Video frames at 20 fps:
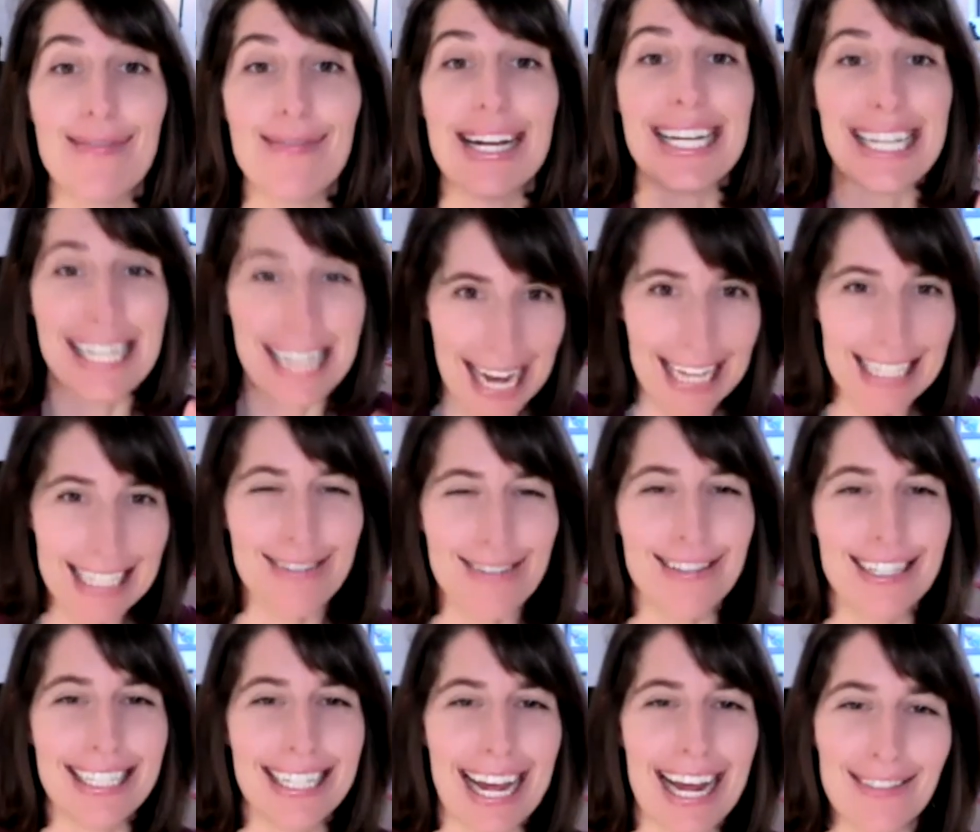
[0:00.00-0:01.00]
And yes, it
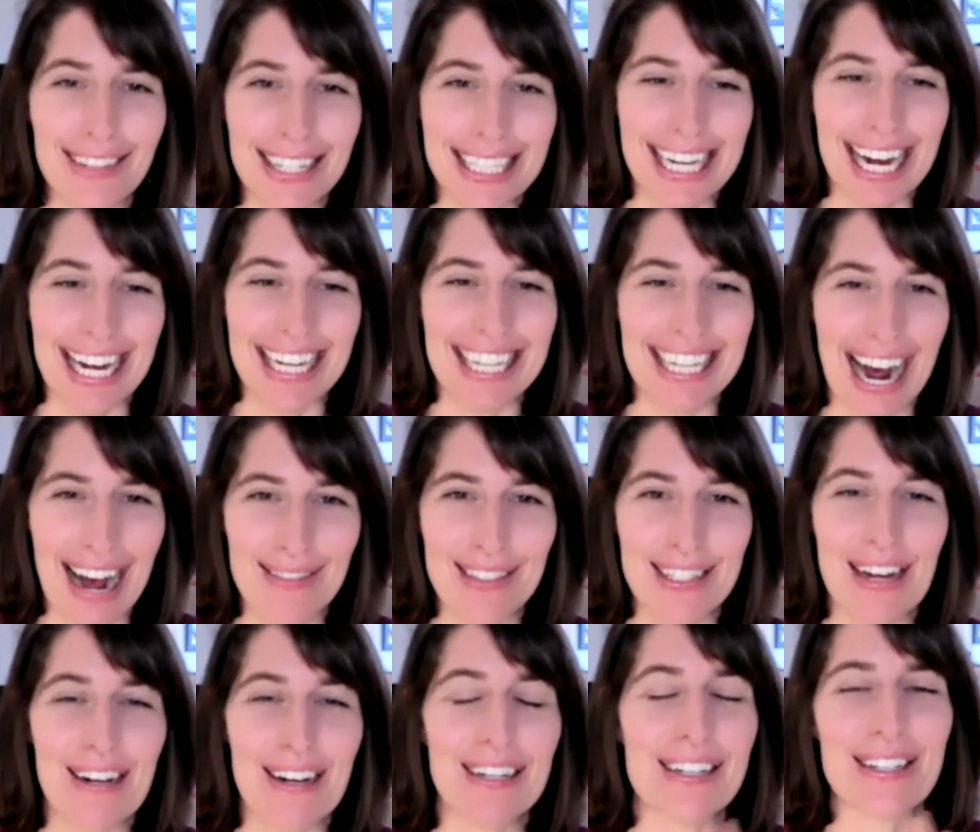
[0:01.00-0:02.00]
would take me 10 times
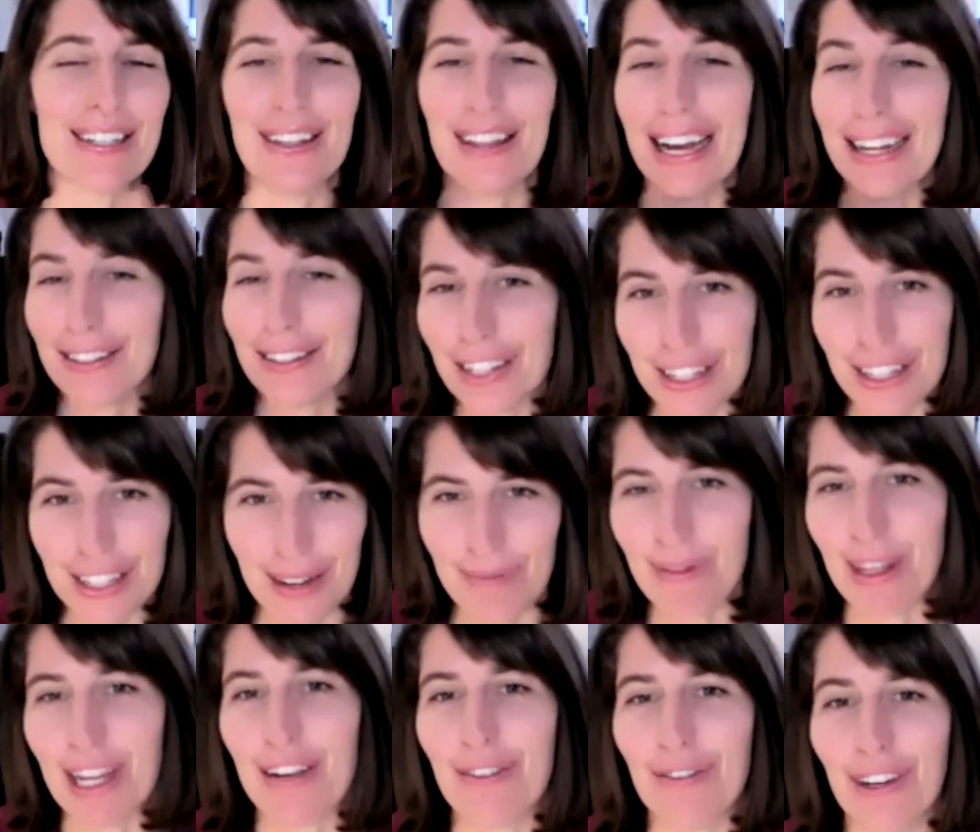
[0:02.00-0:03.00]
longer. So that's just
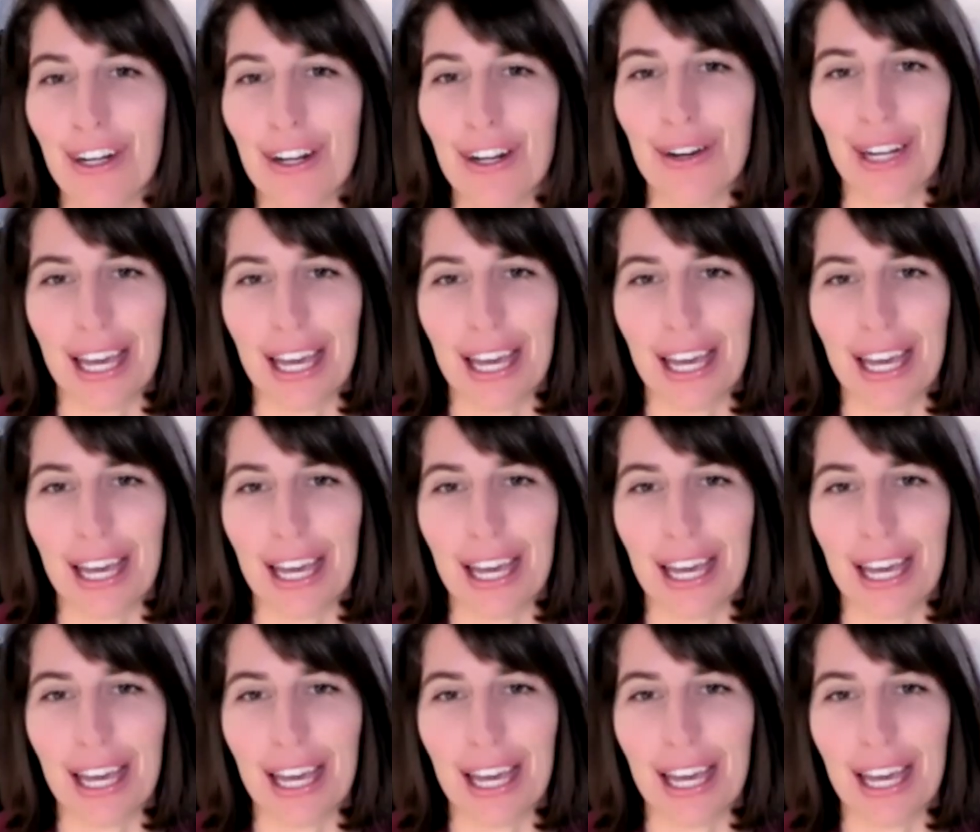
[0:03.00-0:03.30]
something for you